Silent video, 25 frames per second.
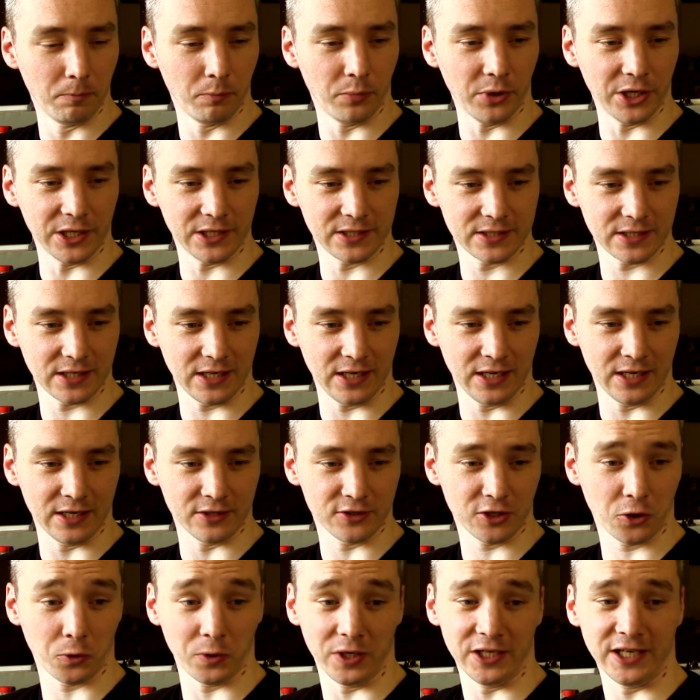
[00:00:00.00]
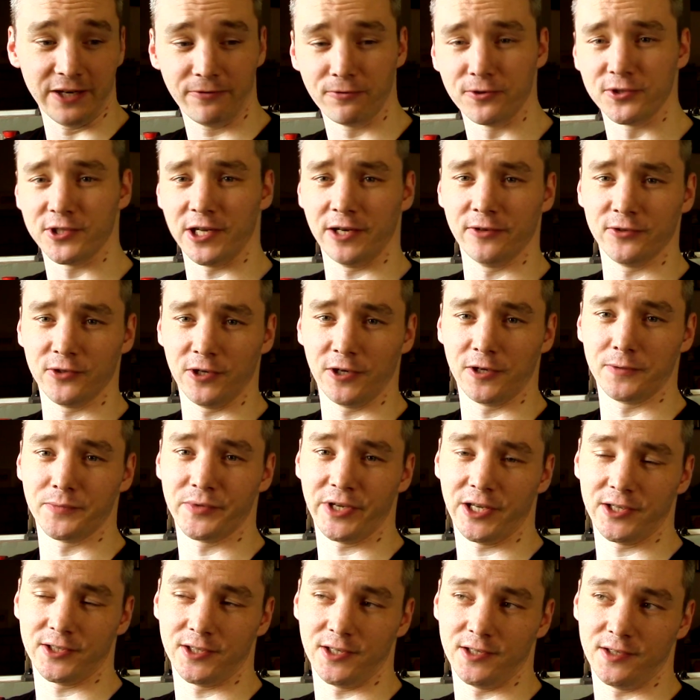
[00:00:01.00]
But in a totally different set of
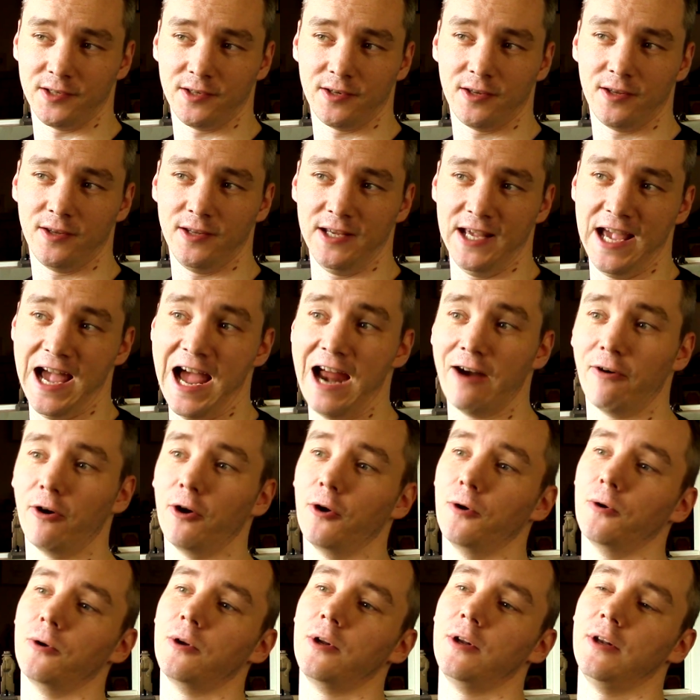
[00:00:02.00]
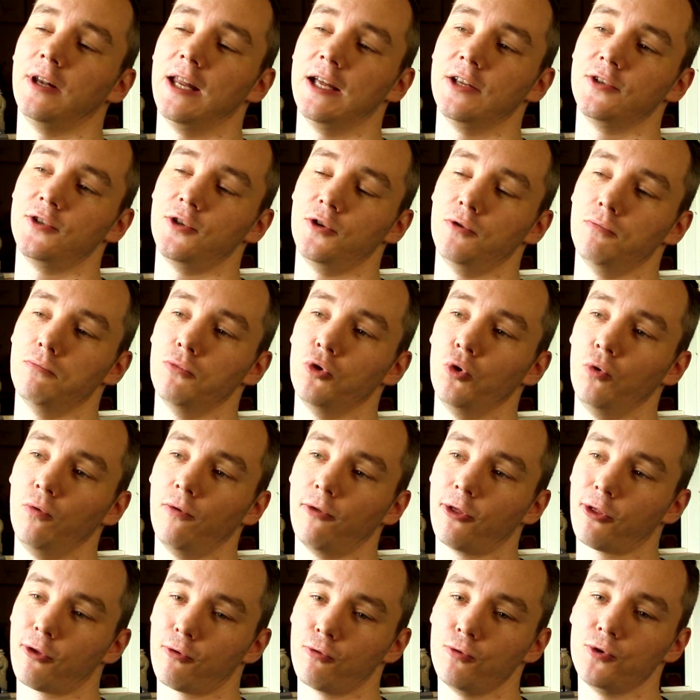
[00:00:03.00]
circumstances, the arrow lets you
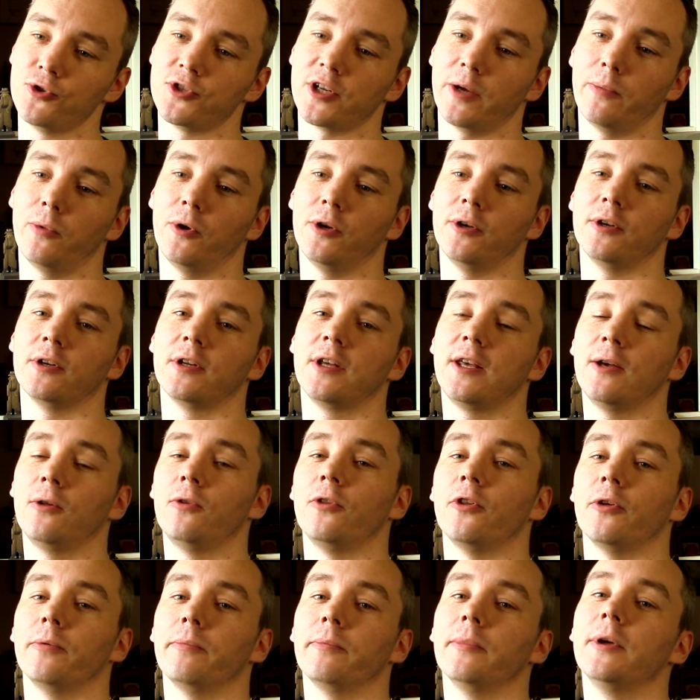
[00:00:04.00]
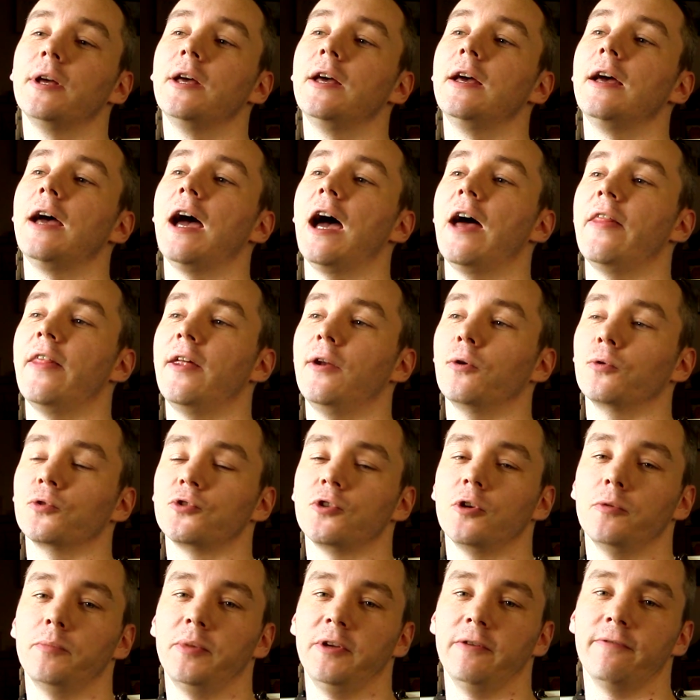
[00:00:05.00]
move through someone, kill them, and then
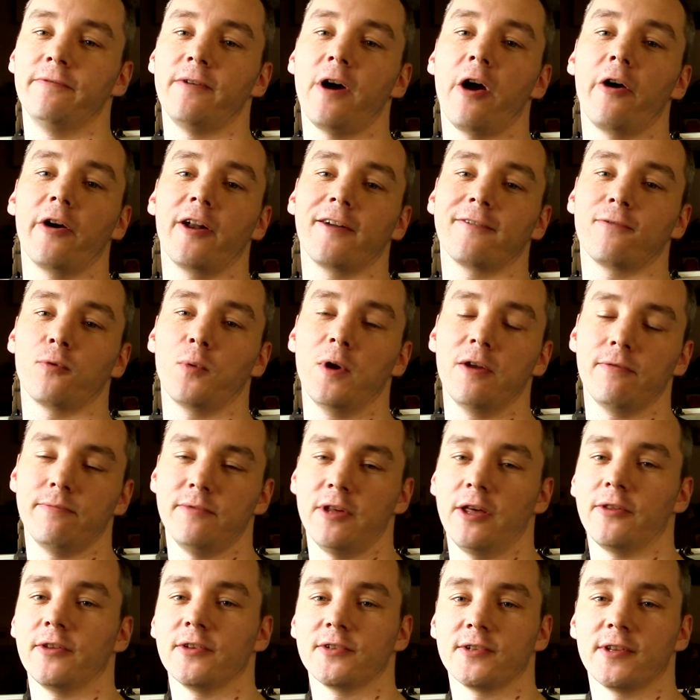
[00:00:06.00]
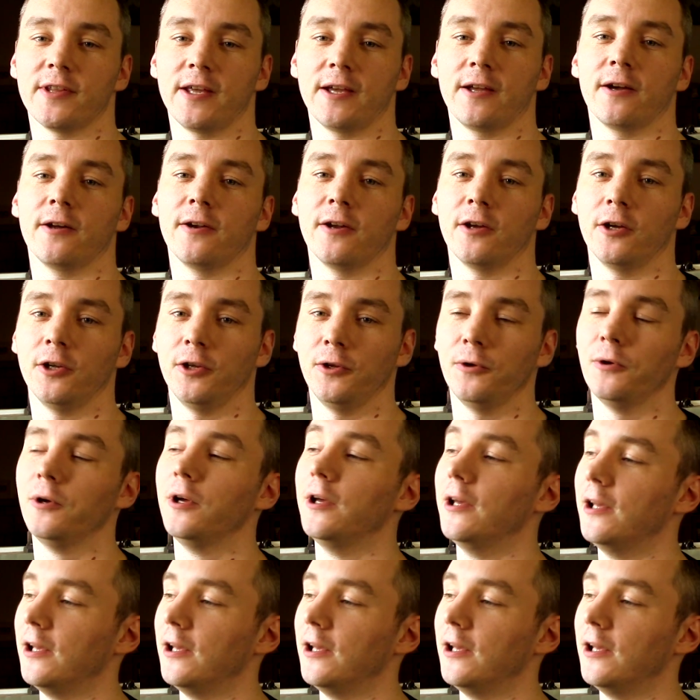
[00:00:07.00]
also be far enough away from the others that they can't hurt you.